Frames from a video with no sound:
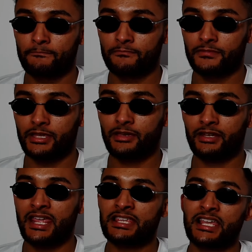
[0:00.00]
Yeah, and
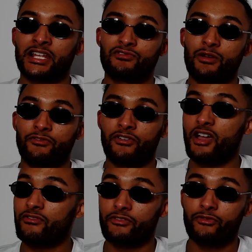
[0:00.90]
he hasn't had a real fight
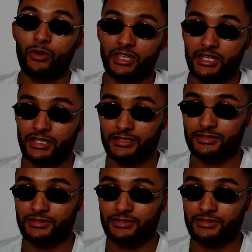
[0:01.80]
for 40 years.